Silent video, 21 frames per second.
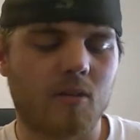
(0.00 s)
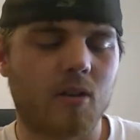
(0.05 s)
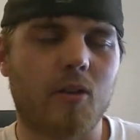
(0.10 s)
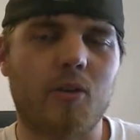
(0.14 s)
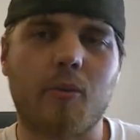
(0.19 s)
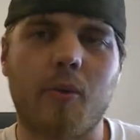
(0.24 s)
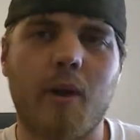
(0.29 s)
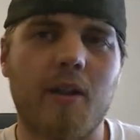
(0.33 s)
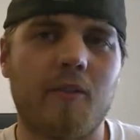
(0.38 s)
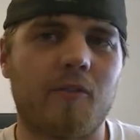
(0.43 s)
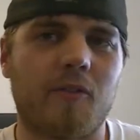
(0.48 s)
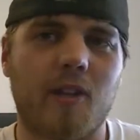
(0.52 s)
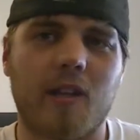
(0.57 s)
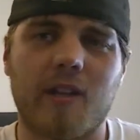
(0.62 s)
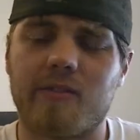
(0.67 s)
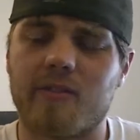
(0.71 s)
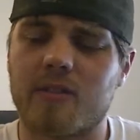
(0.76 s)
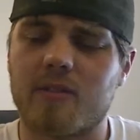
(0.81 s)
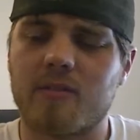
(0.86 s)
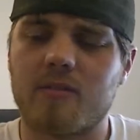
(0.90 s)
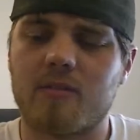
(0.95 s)
Great
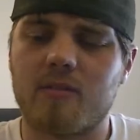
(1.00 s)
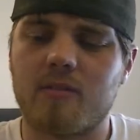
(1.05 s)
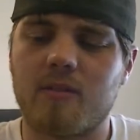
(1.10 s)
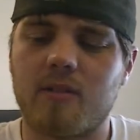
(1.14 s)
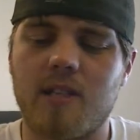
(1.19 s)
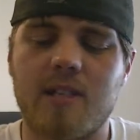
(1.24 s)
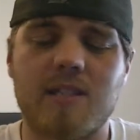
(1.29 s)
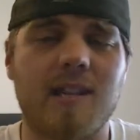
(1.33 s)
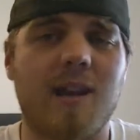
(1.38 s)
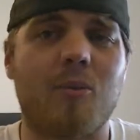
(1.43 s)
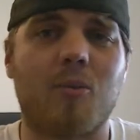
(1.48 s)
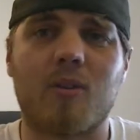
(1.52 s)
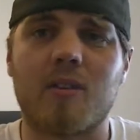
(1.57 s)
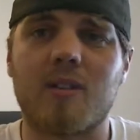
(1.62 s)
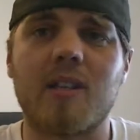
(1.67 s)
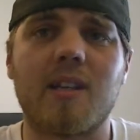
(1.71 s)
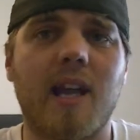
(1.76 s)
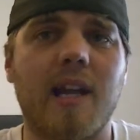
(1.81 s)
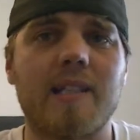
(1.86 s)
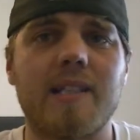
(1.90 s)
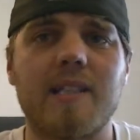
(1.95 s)
flavor. Is that worth
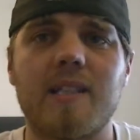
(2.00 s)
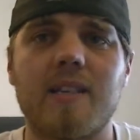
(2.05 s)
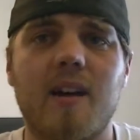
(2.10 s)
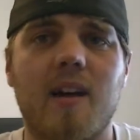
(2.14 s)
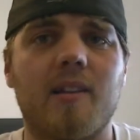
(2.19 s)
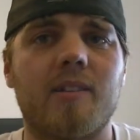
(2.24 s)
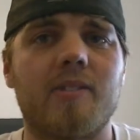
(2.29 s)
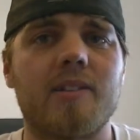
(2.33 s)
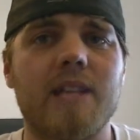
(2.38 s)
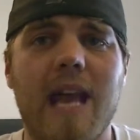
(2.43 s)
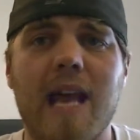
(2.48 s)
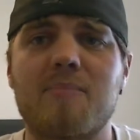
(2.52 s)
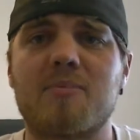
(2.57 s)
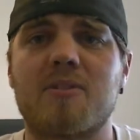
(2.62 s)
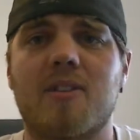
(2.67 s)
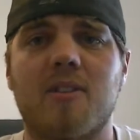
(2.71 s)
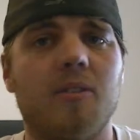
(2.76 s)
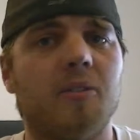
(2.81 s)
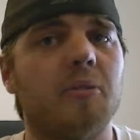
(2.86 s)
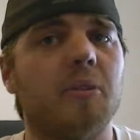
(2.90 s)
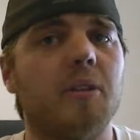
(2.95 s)
the $19?
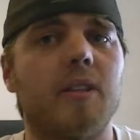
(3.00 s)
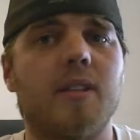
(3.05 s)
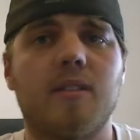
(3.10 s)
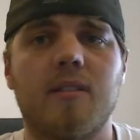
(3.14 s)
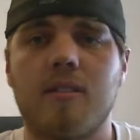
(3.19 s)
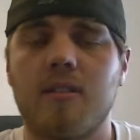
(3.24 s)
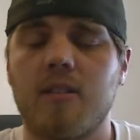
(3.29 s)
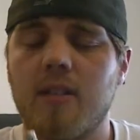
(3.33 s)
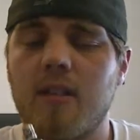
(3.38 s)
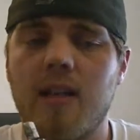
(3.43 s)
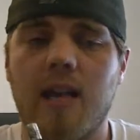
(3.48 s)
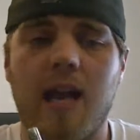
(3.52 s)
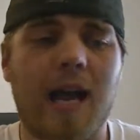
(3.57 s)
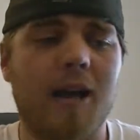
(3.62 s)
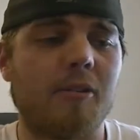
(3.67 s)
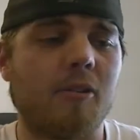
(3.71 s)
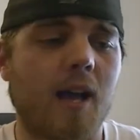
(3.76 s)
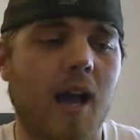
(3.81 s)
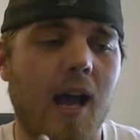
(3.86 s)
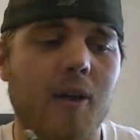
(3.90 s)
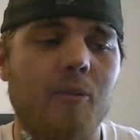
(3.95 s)
Absolutely.
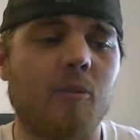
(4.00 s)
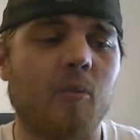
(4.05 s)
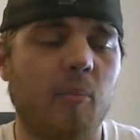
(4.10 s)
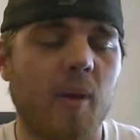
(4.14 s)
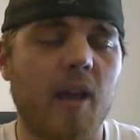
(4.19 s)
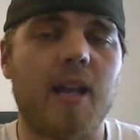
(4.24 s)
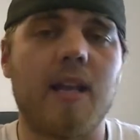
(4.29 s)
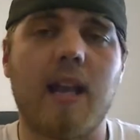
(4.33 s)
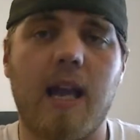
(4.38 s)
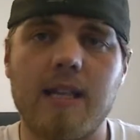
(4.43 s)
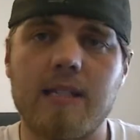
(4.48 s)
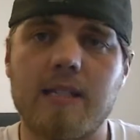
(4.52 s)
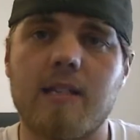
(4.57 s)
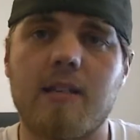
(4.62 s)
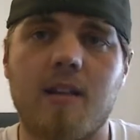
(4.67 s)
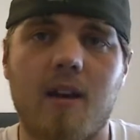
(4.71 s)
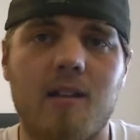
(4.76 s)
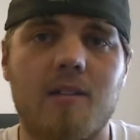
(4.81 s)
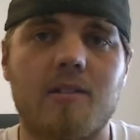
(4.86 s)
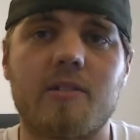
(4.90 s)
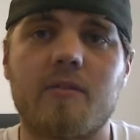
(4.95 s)
I would pay
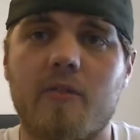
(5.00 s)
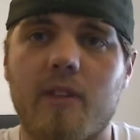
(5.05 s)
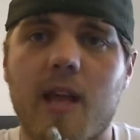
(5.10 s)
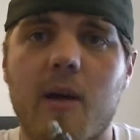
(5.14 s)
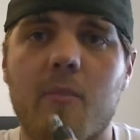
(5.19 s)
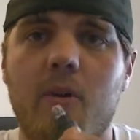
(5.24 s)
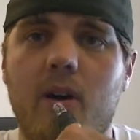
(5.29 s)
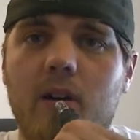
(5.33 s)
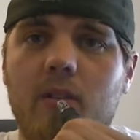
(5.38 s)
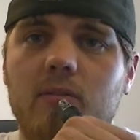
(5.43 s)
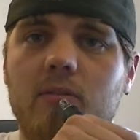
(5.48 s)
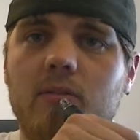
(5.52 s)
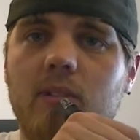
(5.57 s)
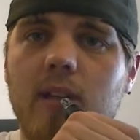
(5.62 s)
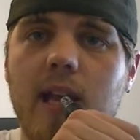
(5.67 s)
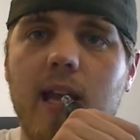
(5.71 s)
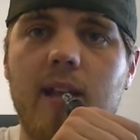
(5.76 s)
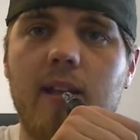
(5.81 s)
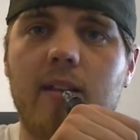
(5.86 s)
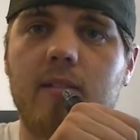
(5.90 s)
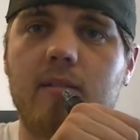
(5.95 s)
$19 for that bottle
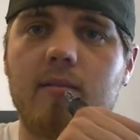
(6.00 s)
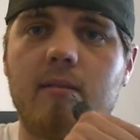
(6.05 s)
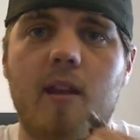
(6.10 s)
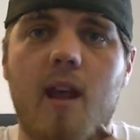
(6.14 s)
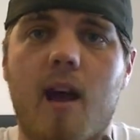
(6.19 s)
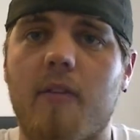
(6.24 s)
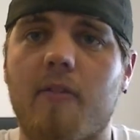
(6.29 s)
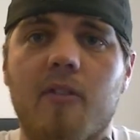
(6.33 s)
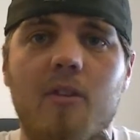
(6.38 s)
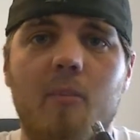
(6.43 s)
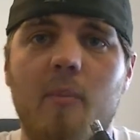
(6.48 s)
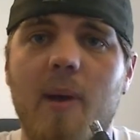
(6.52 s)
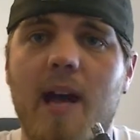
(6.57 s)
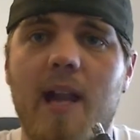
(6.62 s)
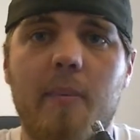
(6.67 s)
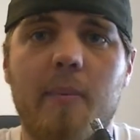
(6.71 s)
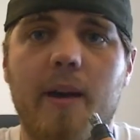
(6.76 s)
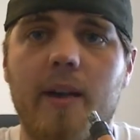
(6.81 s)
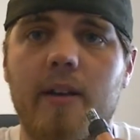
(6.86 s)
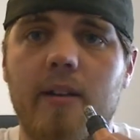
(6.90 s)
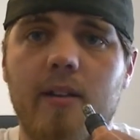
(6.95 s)
and not feel bad
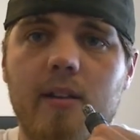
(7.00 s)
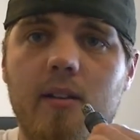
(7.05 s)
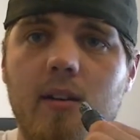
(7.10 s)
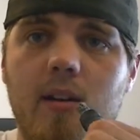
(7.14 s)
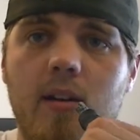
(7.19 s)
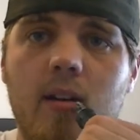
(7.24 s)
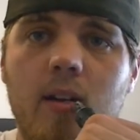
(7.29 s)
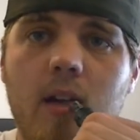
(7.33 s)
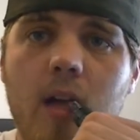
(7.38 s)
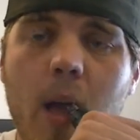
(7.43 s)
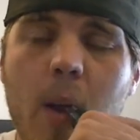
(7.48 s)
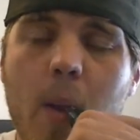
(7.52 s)
about it at all.